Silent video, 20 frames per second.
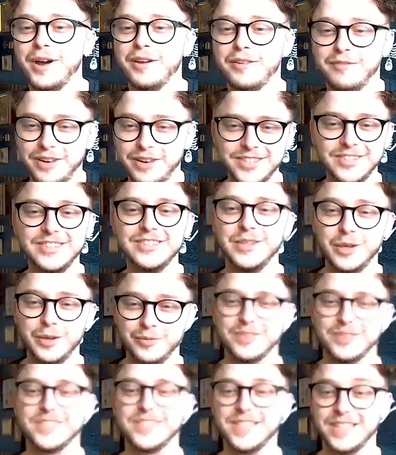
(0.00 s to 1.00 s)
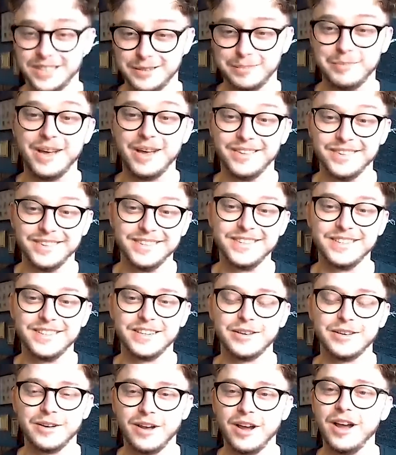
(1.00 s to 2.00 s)
but I've listened to you for six months.
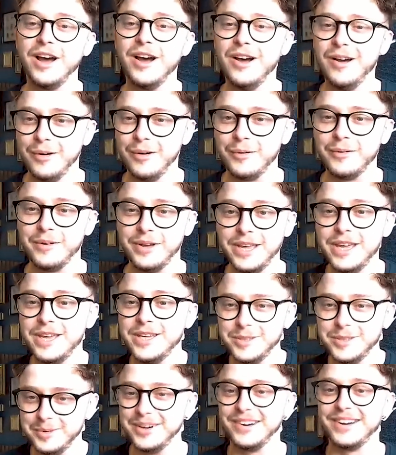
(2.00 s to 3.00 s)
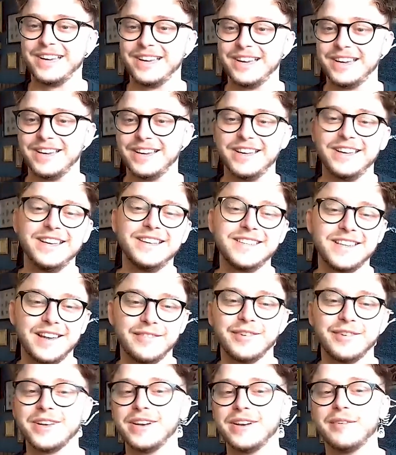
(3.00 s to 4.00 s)
And you're like, oh, it is working. It is
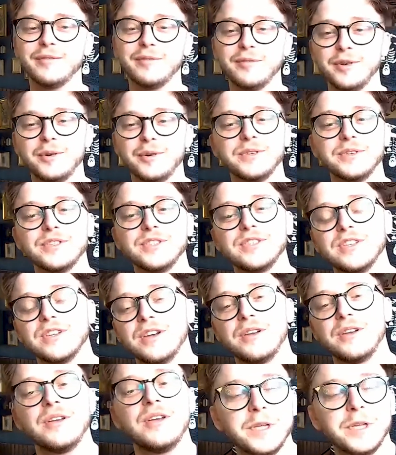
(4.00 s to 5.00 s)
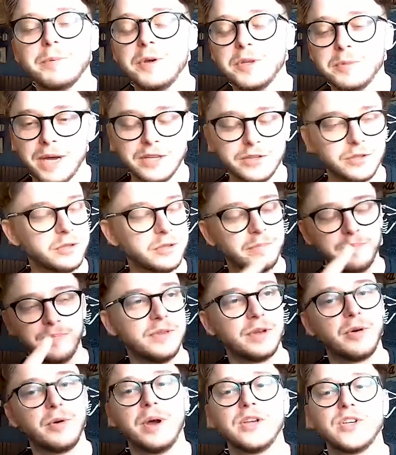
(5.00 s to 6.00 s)
having an influence. So I suppose back to the,
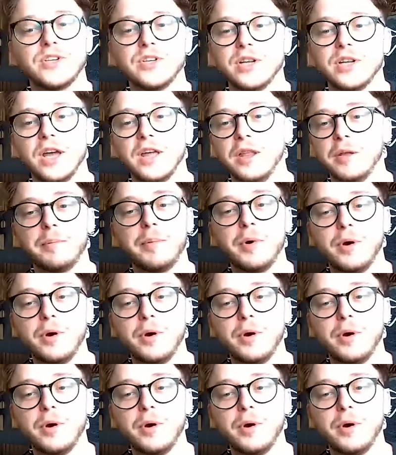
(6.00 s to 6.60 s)
the question. Yeah.